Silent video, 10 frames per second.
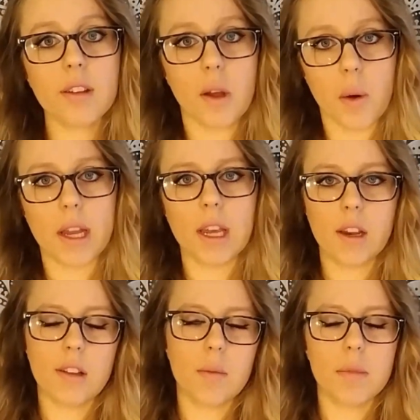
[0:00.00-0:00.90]
so I
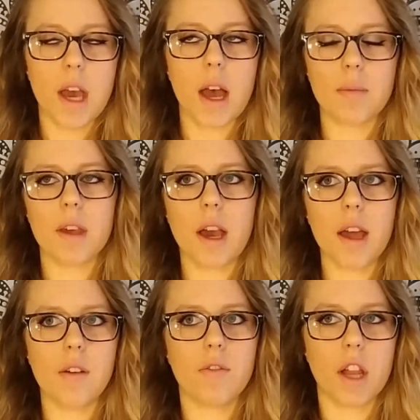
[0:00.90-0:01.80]
needed some time to
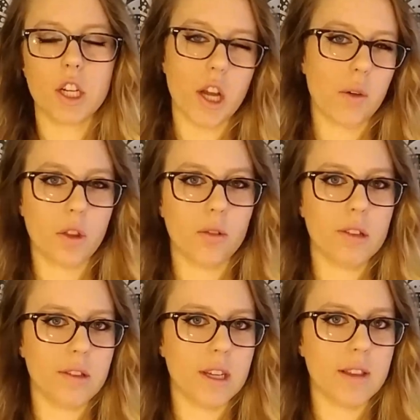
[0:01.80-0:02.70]
kind of flesh out
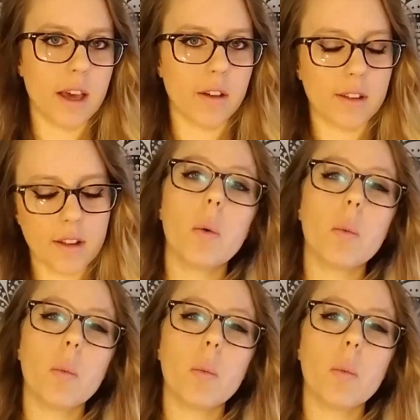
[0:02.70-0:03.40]
those details.